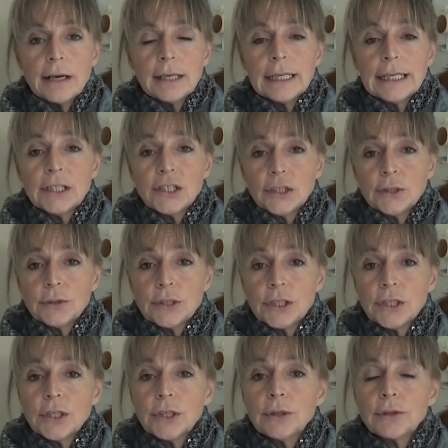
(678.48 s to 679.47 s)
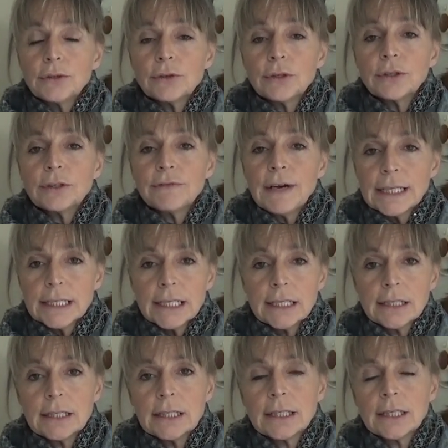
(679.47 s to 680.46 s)
issued to you through the
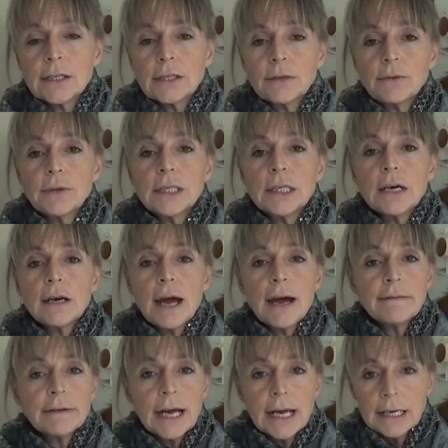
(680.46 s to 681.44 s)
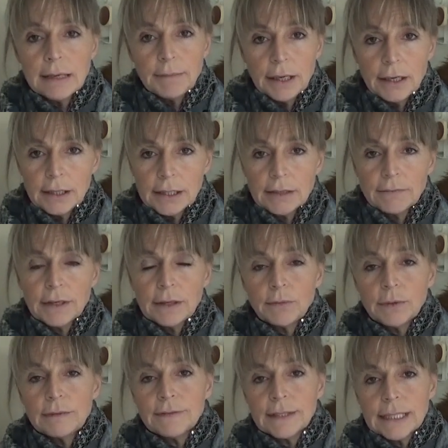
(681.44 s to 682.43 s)
Vatican, so that we don't have any part of it.
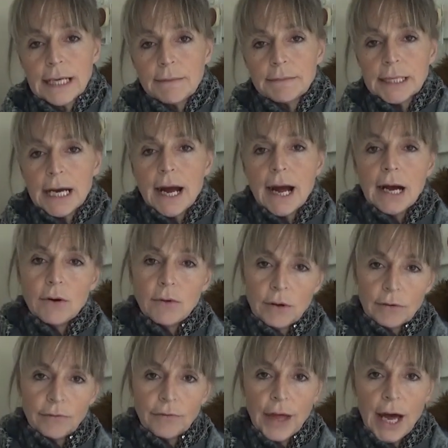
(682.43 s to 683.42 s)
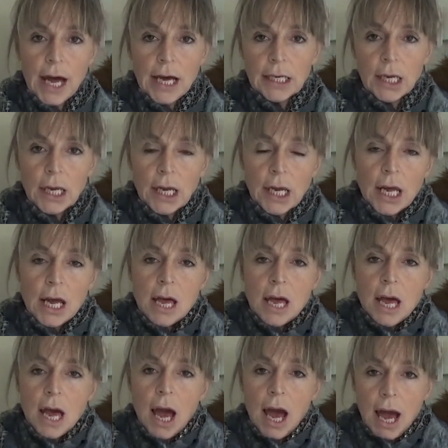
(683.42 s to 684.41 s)
We've stepped out of that.
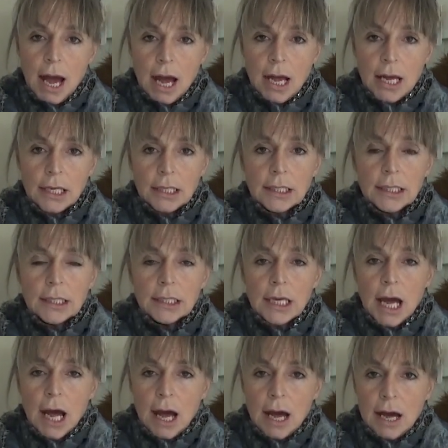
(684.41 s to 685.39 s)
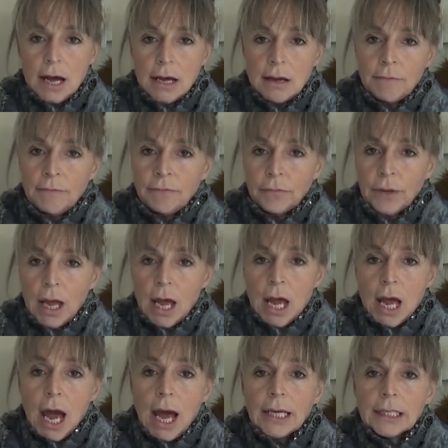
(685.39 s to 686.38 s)
And
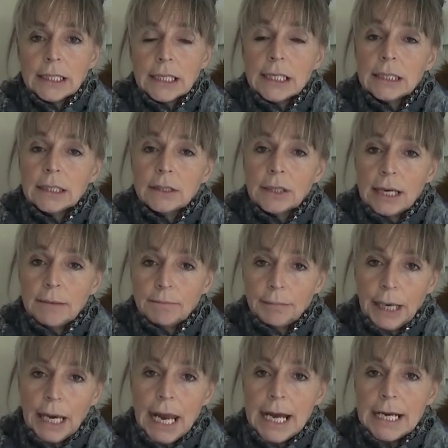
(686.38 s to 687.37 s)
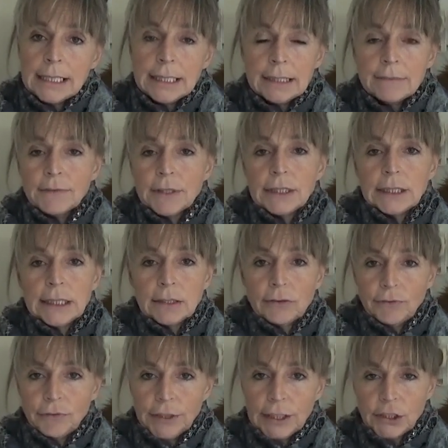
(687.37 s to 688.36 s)
in place of the legal
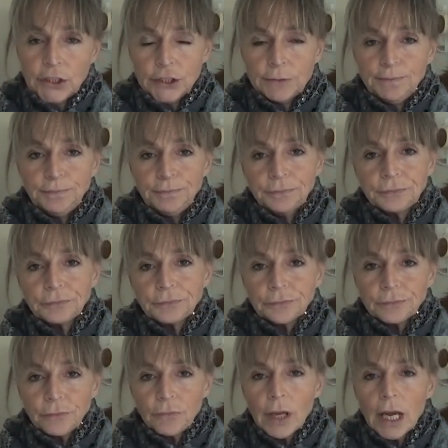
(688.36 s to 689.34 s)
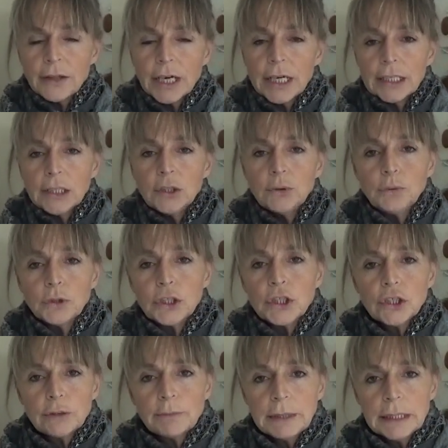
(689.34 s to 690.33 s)
fiction that you would
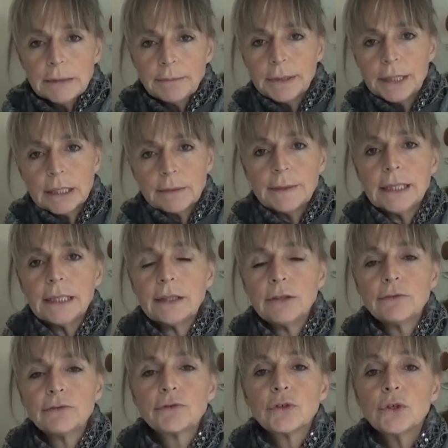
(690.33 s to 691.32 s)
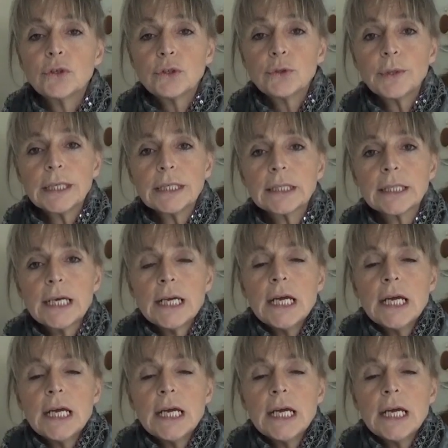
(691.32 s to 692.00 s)
normally be committing the fraud with,